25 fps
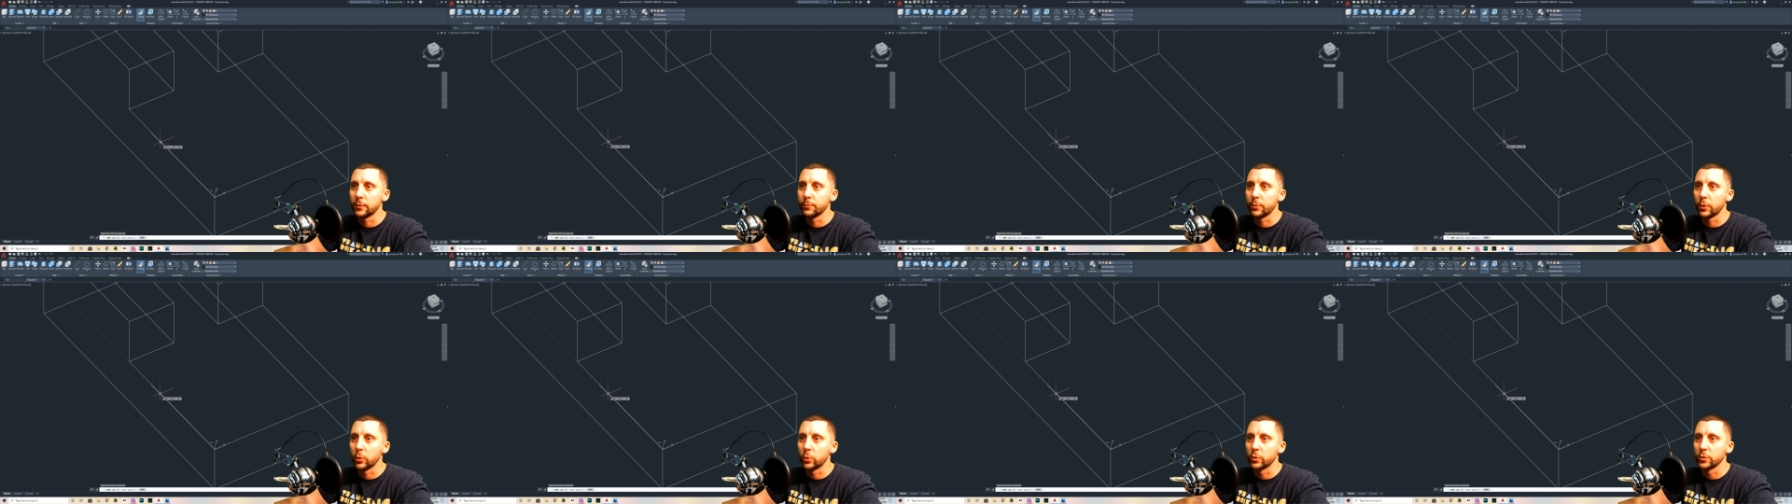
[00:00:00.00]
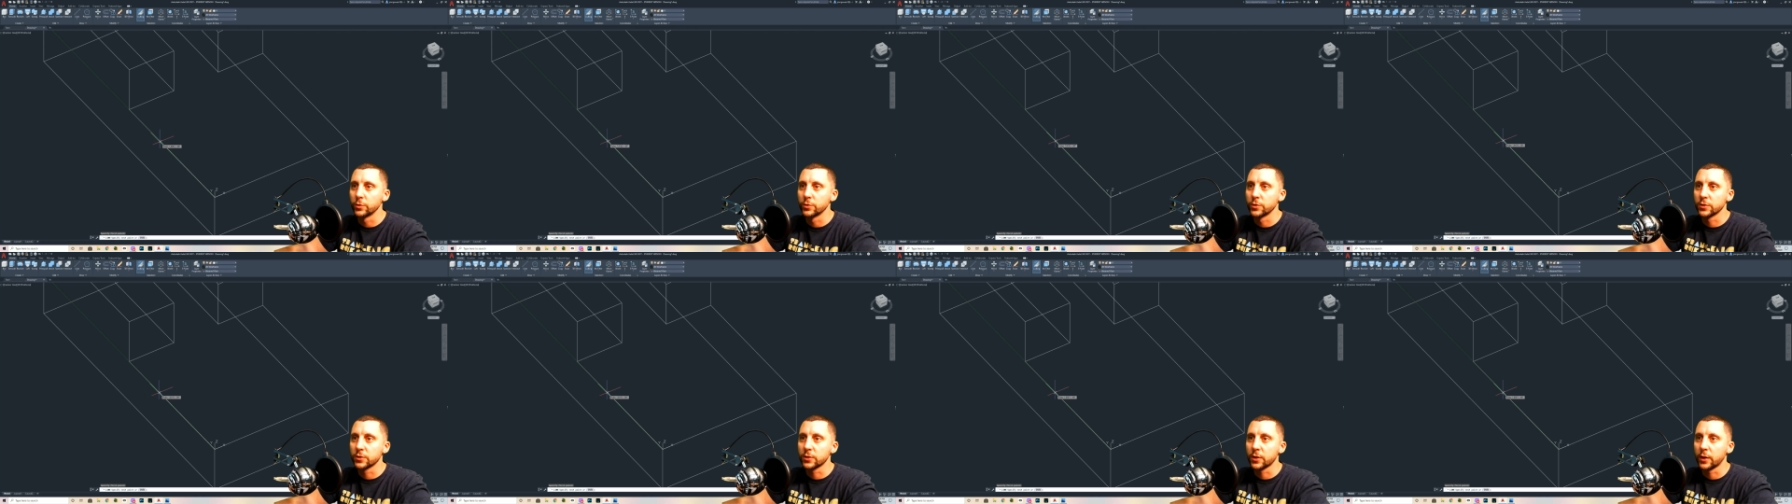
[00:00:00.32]
but we'll
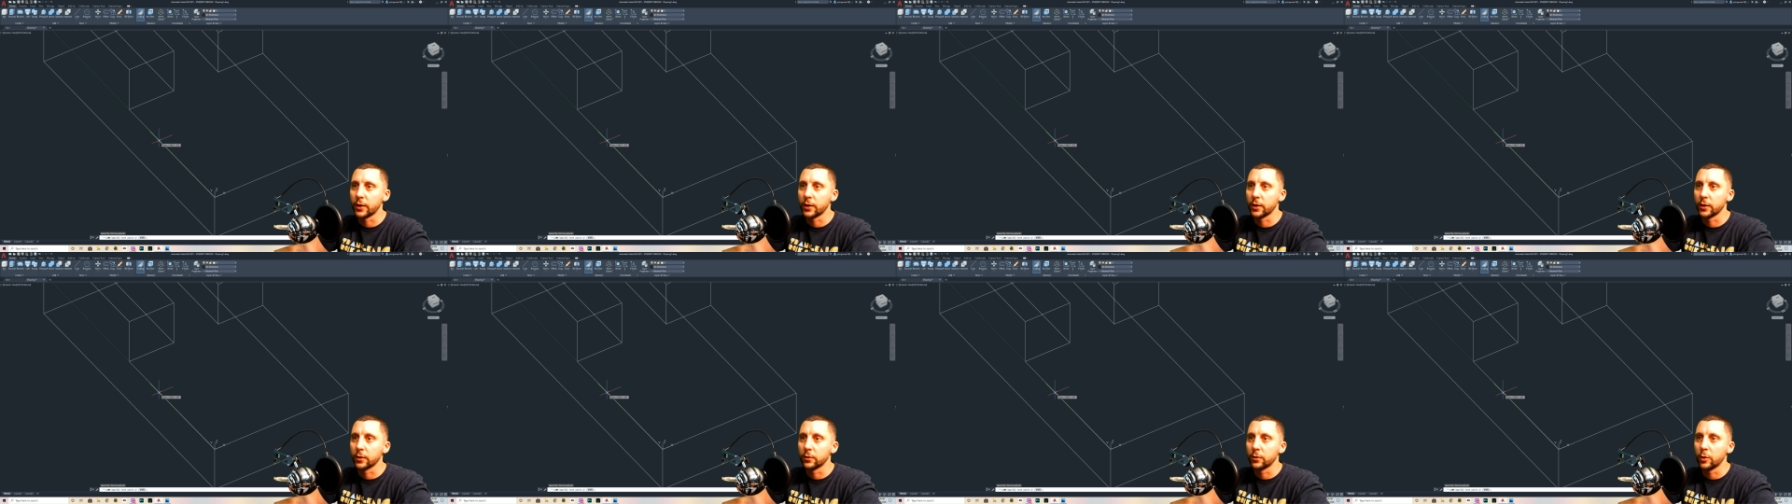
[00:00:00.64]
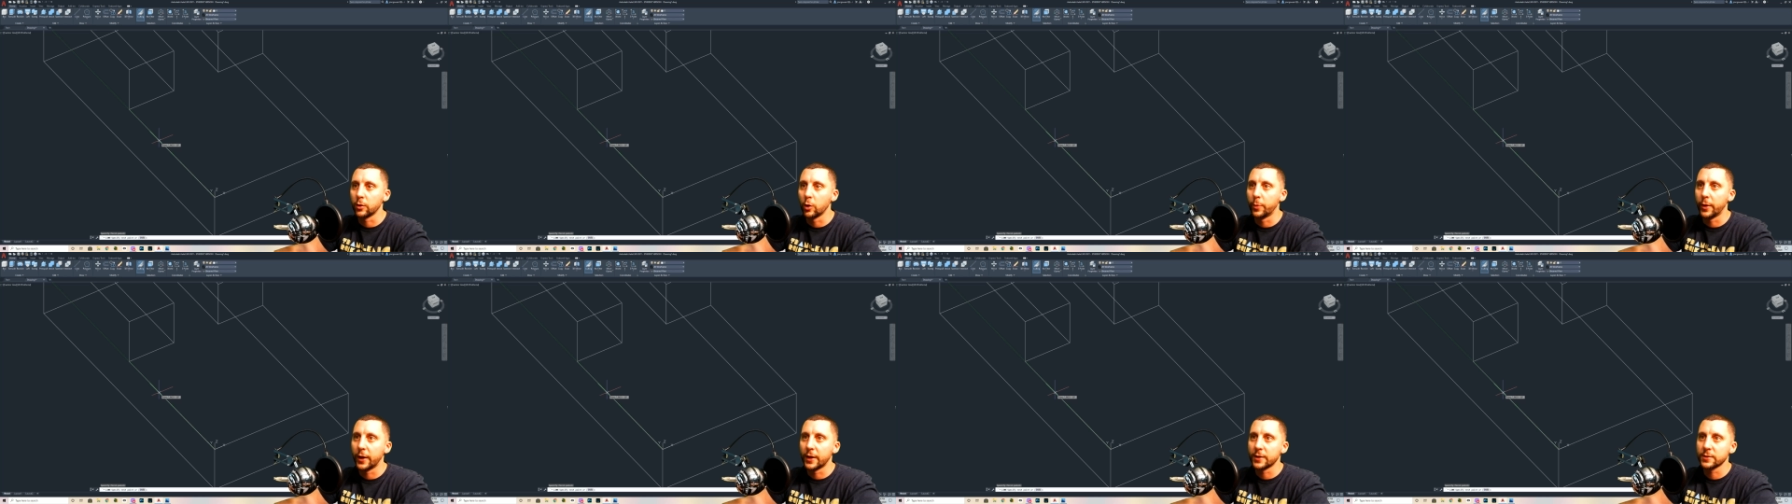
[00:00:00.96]
just kind of go
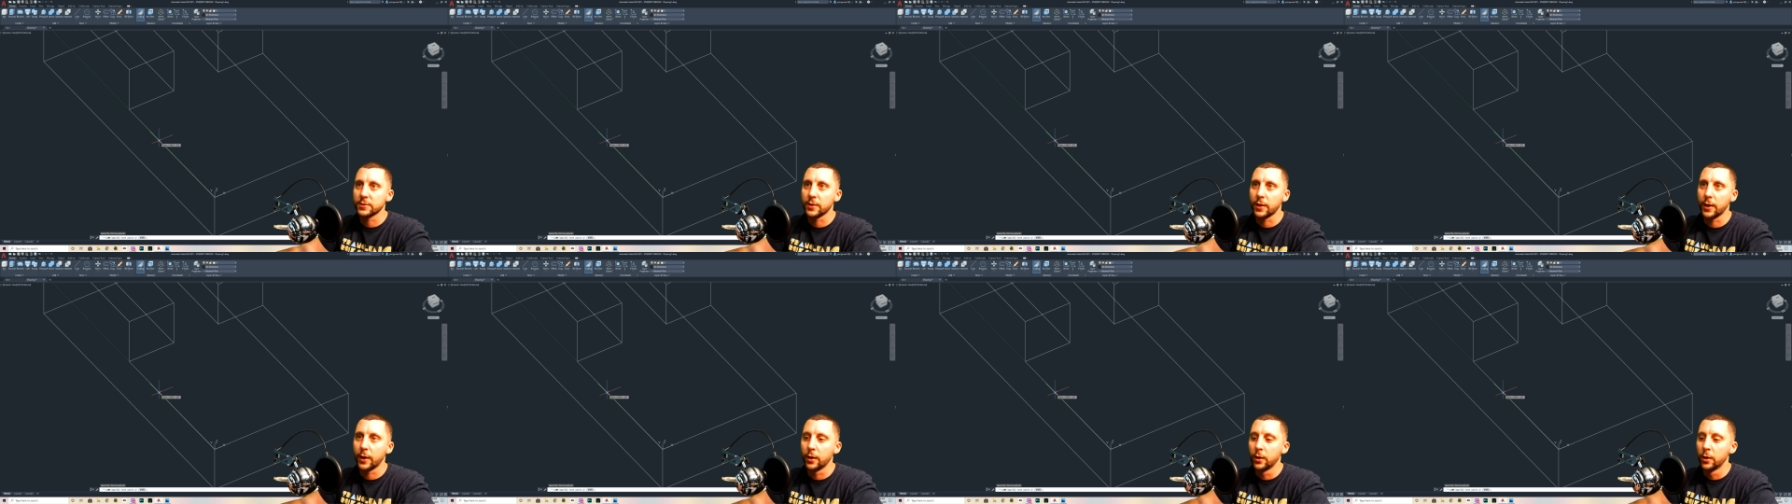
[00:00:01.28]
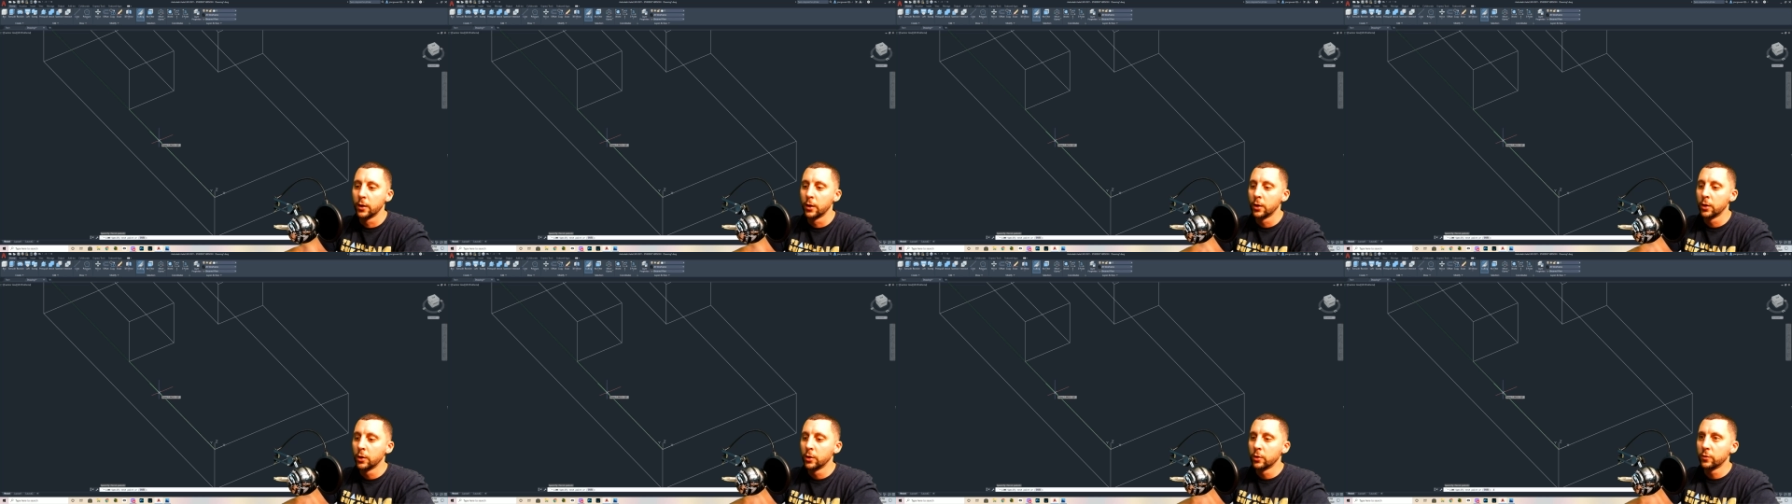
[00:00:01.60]
past that
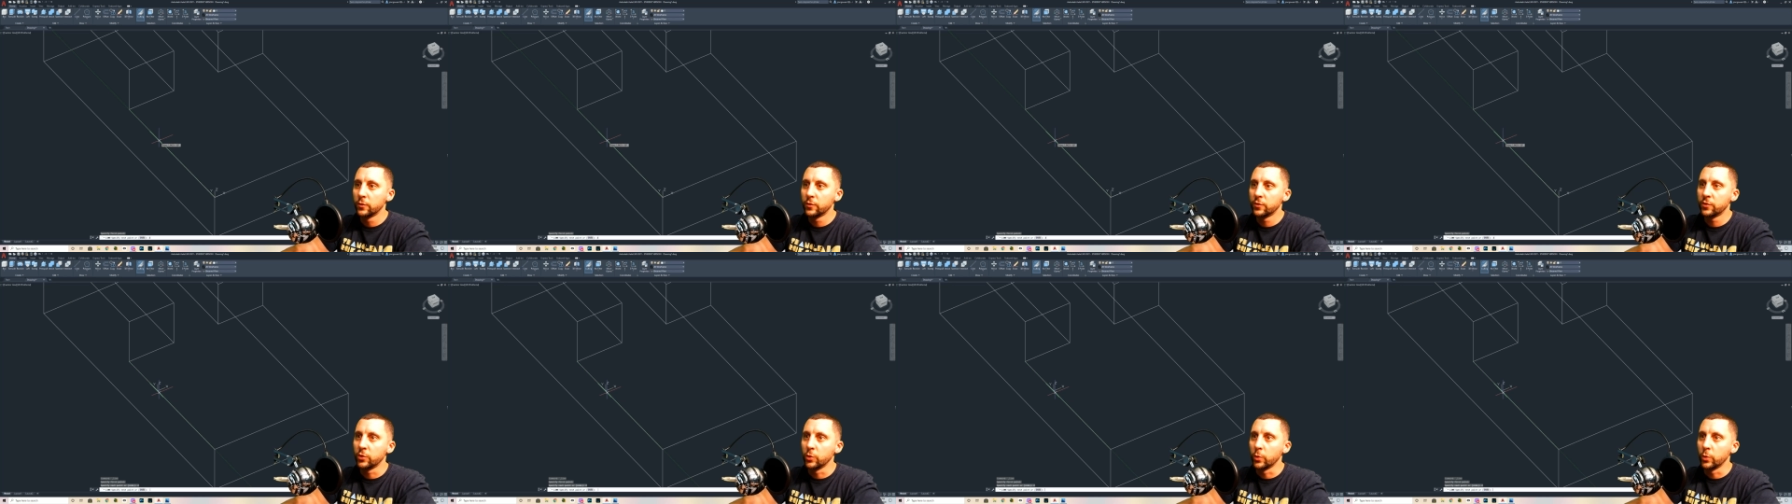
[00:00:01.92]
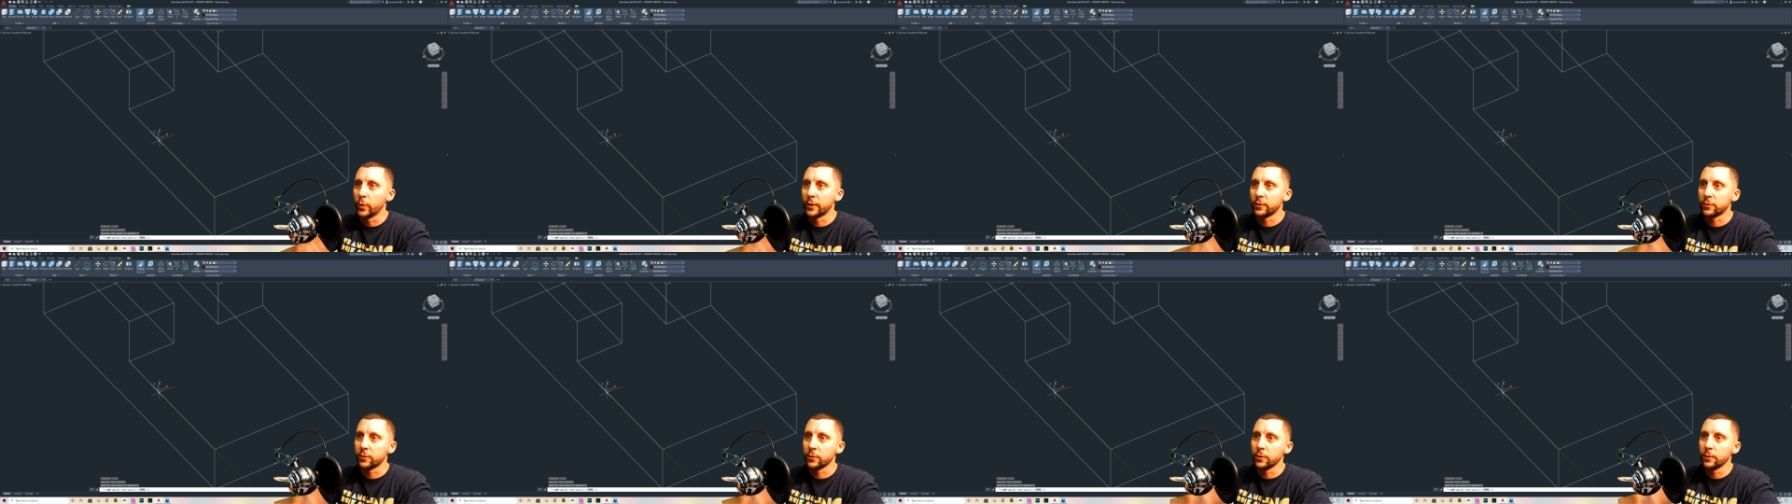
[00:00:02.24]
to
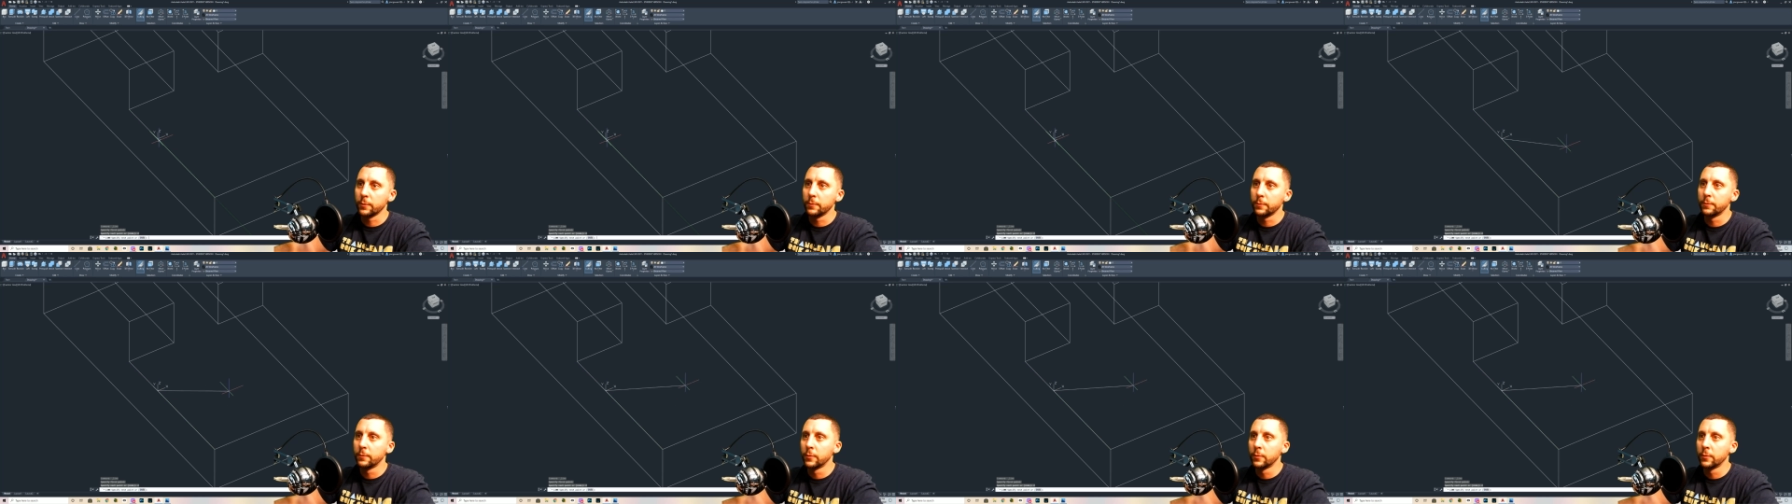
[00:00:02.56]
enter.